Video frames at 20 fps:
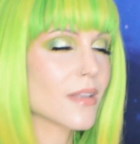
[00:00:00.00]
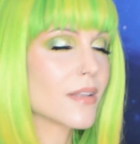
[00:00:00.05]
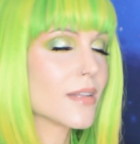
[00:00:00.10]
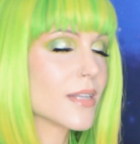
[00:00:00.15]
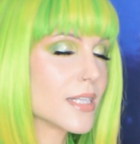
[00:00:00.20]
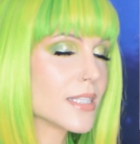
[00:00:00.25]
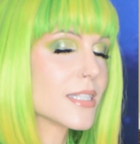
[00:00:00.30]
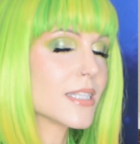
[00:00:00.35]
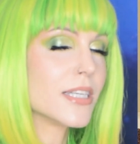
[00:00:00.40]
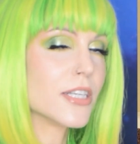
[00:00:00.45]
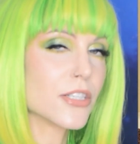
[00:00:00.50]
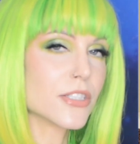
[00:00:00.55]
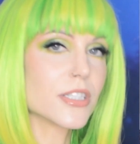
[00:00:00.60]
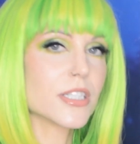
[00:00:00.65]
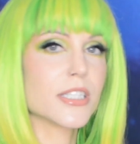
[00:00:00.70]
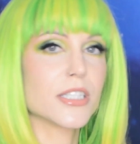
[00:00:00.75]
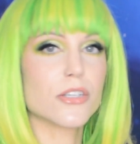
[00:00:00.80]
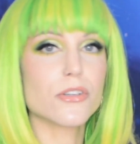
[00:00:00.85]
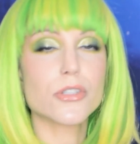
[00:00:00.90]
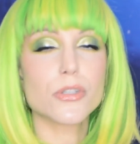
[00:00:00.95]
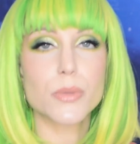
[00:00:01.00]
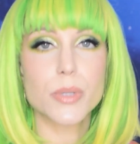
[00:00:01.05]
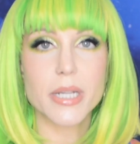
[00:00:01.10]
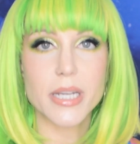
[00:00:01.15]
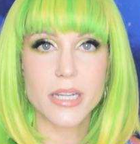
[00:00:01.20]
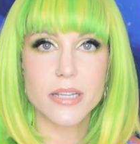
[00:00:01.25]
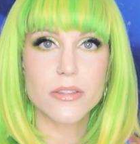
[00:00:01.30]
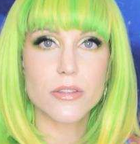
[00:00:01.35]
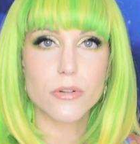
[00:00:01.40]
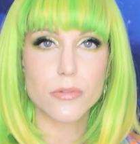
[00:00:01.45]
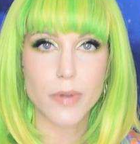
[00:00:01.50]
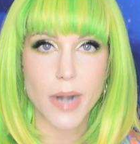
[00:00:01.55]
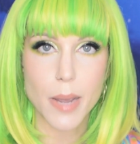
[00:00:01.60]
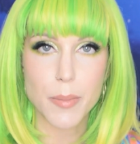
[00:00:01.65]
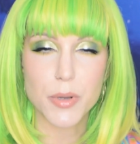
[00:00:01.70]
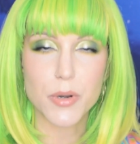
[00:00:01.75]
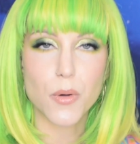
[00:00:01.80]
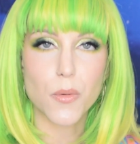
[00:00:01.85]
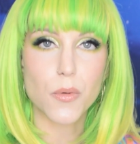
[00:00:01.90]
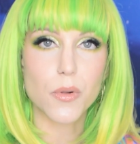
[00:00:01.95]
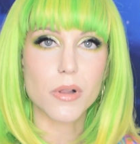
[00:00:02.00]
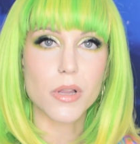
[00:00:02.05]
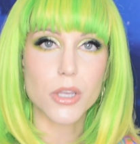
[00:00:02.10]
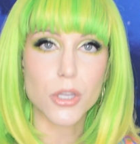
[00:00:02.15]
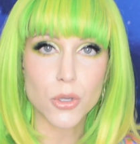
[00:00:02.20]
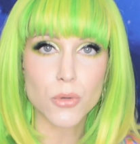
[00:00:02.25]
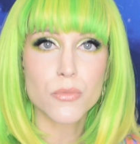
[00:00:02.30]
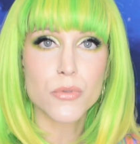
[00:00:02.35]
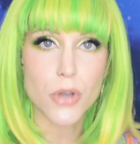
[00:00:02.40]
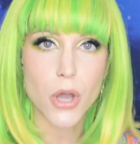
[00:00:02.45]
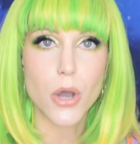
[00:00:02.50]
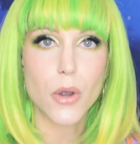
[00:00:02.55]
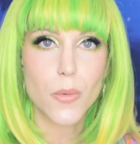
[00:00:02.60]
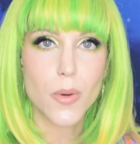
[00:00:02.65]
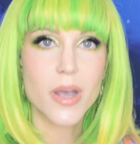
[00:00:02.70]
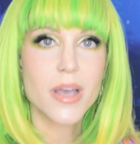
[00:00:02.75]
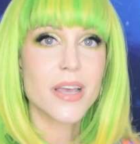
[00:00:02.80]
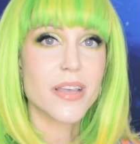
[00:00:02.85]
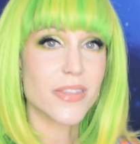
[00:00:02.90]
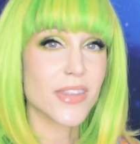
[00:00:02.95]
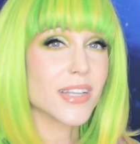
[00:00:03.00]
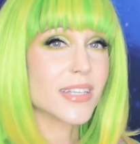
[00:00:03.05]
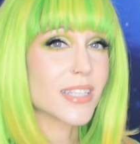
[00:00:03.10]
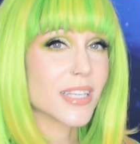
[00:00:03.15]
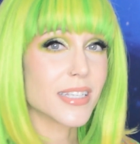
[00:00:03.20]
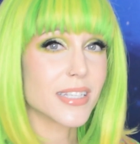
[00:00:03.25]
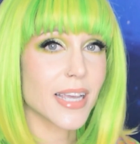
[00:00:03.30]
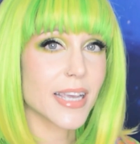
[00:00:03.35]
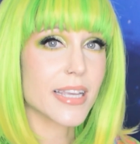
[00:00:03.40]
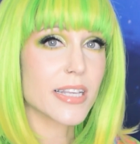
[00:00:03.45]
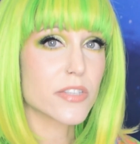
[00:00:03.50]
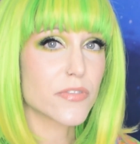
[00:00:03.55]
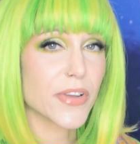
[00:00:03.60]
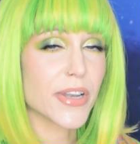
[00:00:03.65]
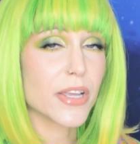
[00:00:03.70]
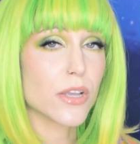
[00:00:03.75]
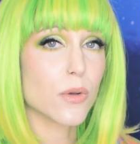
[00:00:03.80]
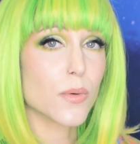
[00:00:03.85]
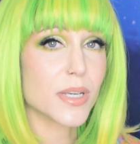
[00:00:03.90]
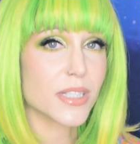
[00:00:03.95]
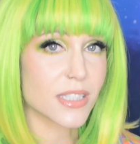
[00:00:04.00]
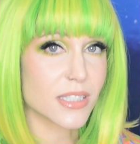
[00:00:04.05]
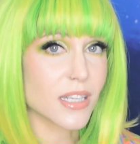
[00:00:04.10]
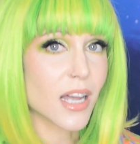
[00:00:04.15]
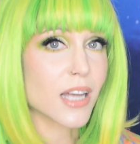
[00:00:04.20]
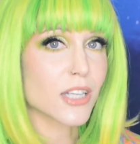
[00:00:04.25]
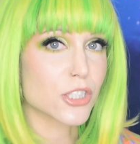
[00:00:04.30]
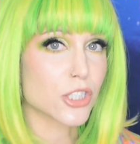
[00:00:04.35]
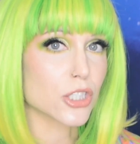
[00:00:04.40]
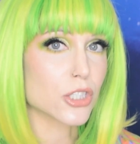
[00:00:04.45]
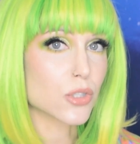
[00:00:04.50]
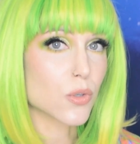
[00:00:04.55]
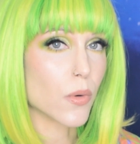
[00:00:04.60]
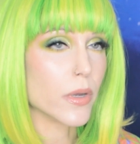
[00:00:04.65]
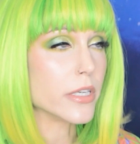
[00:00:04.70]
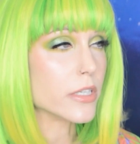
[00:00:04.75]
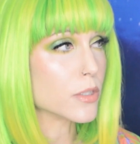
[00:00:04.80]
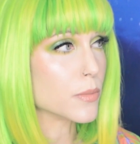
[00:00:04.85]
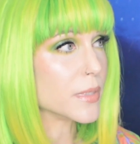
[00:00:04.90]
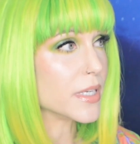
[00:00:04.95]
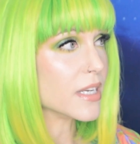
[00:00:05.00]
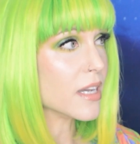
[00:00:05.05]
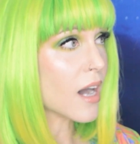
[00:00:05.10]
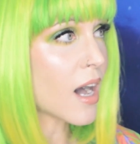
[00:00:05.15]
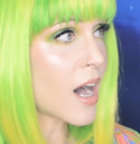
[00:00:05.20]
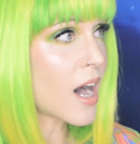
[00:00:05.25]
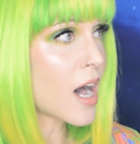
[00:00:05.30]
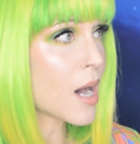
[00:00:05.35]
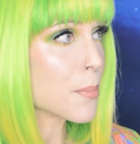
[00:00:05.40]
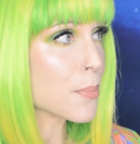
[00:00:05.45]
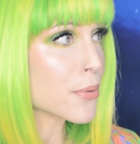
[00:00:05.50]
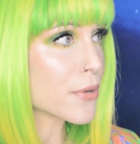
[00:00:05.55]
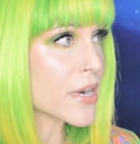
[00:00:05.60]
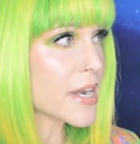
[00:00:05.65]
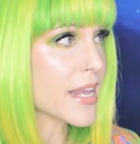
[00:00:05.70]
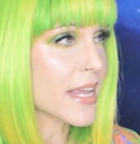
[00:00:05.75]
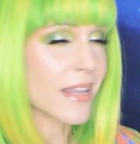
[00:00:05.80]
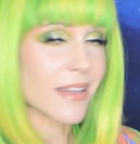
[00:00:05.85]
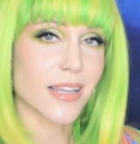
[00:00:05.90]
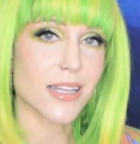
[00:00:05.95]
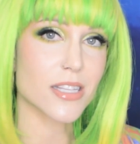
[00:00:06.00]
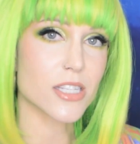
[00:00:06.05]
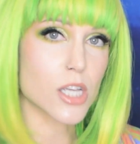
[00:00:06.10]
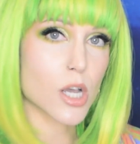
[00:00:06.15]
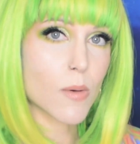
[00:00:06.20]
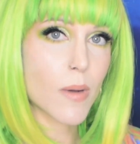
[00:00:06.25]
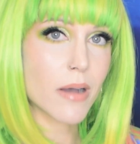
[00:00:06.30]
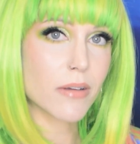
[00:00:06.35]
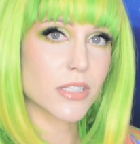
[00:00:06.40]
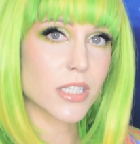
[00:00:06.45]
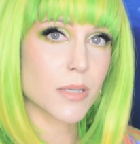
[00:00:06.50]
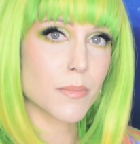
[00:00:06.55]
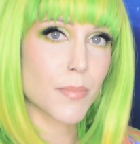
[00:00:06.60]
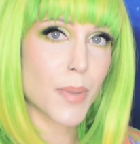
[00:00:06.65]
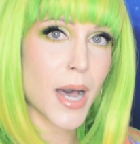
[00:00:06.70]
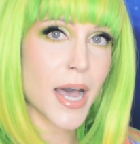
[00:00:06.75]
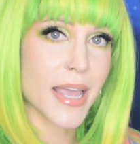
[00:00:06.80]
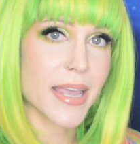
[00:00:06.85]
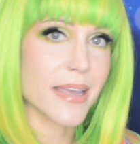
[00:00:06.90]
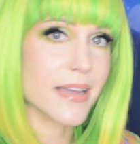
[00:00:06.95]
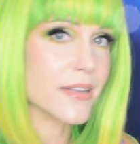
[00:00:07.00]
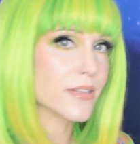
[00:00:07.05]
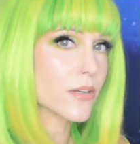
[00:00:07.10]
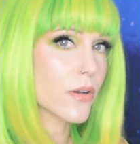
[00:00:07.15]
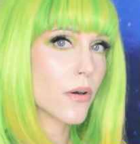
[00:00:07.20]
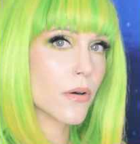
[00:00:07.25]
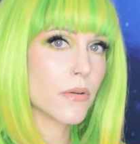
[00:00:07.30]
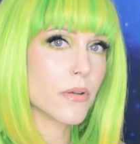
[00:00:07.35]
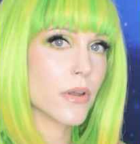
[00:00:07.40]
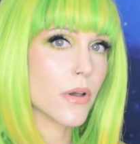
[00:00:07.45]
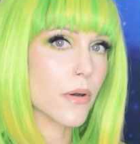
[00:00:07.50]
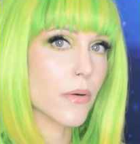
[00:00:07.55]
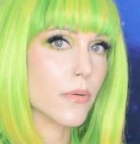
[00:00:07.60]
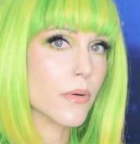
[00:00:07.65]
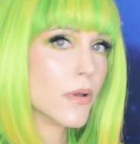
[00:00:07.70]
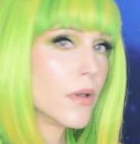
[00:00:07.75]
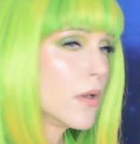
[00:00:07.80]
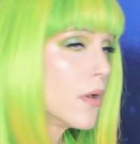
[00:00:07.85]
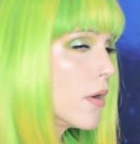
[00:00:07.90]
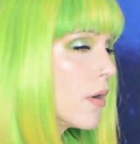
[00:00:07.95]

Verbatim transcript: Listen, here's the deal, you're in the rabbit hole. You know that today's video is not just going to be, pretty, let's go out and buy it. Oh no.